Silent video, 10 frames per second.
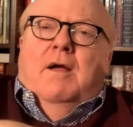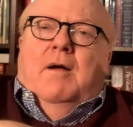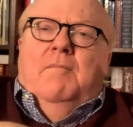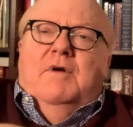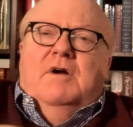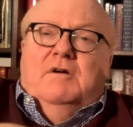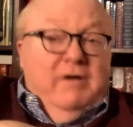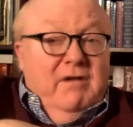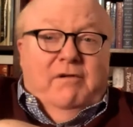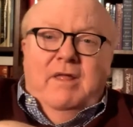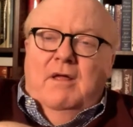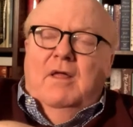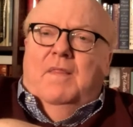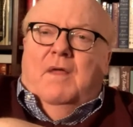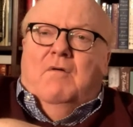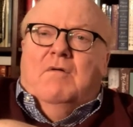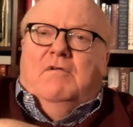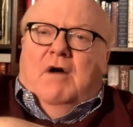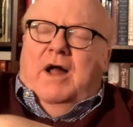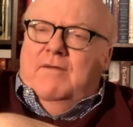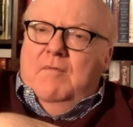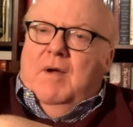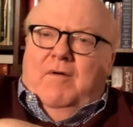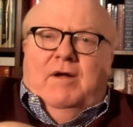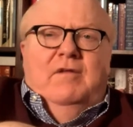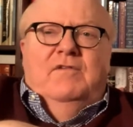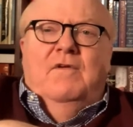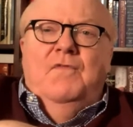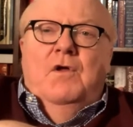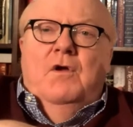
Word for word: Um, clearly, there are a lot of Americans